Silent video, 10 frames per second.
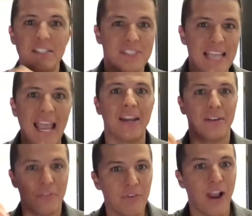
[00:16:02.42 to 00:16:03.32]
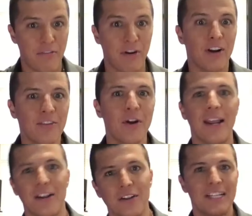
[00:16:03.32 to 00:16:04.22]
of sand forever,
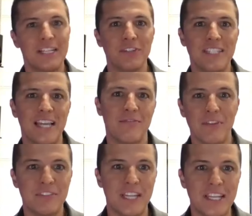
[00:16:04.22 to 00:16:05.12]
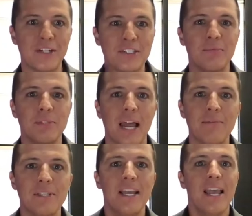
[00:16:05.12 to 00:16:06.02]
right? Or at least for 10, 15 years
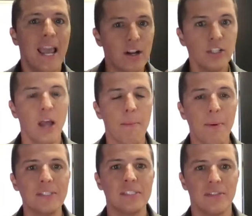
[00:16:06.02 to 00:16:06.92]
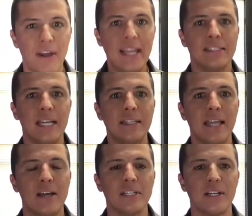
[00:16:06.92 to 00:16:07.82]
sometimes. And her thought process, if I get
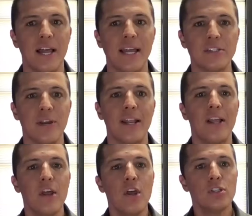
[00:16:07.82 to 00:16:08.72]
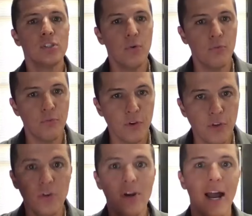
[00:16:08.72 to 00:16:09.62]
10,000 clients, right? So for
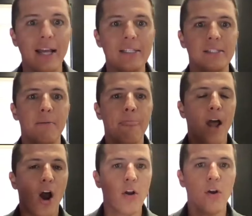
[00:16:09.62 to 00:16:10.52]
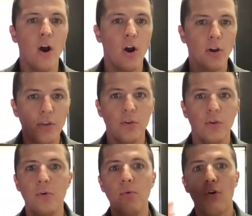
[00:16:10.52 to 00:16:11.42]
you guys, are
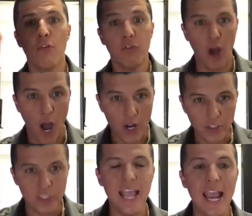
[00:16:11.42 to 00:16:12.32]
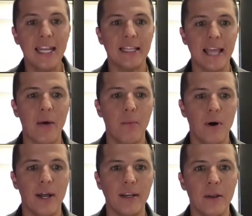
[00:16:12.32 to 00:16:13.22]
you understanding that,
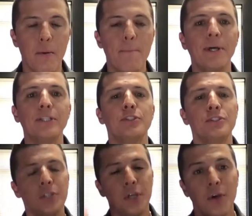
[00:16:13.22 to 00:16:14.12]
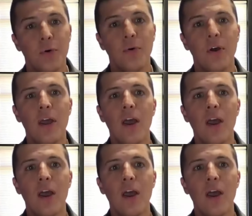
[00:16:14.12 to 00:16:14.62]
one? But two,